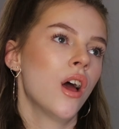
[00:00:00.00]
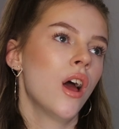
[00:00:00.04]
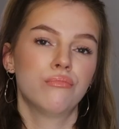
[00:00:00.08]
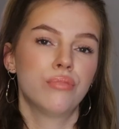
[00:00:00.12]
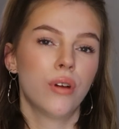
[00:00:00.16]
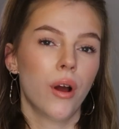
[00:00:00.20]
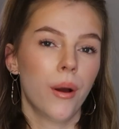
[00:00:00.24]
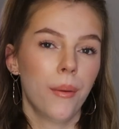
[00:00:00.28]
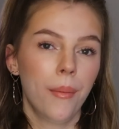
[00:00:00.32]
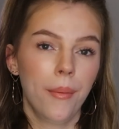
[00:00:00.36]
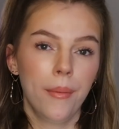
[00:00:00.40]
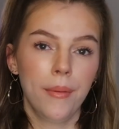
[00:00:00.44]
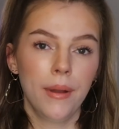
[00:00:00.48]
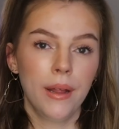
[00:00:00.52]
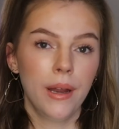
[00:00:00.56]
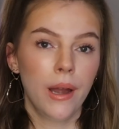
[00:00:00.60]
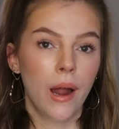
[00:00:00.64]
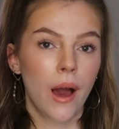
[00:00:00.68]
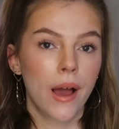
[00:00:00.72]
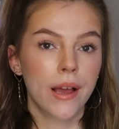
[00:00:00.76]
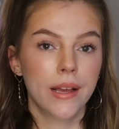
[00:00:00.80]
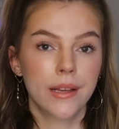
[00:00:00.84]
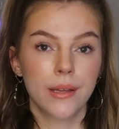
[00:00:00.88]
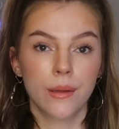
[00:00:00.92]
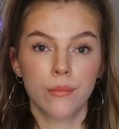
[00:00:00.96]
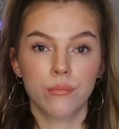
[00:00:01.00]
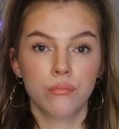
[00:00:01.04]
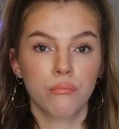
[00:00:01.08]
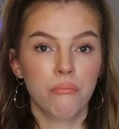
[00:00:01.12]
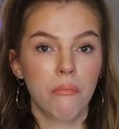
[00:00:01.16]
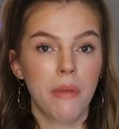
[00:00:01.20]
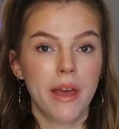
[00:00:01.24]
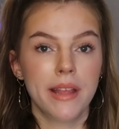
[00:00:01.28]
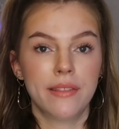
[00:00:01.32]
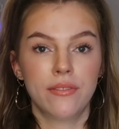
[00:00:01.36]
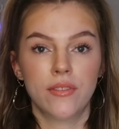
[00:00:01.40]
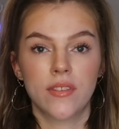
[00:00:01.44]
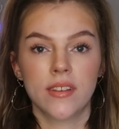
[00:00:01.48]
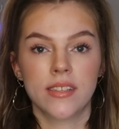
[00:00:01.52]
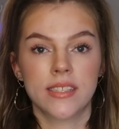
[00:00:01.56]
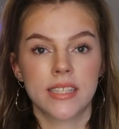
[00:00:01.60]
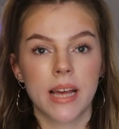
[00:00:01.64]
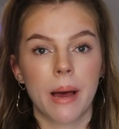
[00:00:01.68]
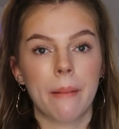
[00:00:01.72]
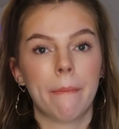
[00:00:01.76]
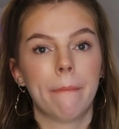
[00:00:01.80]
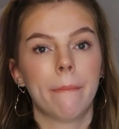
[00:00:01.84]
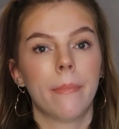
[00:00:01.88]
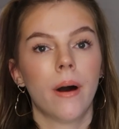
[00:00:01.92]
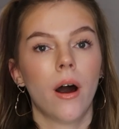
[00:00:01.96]
probably
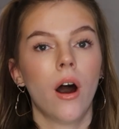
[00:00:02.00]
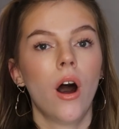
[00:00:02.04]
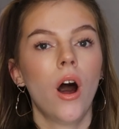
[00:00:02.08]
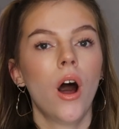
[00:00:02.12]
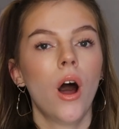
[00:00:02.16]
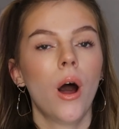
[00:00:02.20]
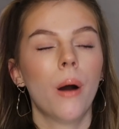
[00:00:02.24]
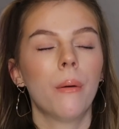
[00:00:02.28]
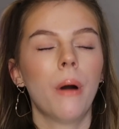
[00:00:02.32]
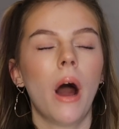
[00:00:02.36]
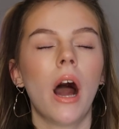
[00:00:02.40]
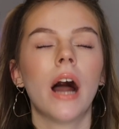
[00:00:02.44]
mid-December.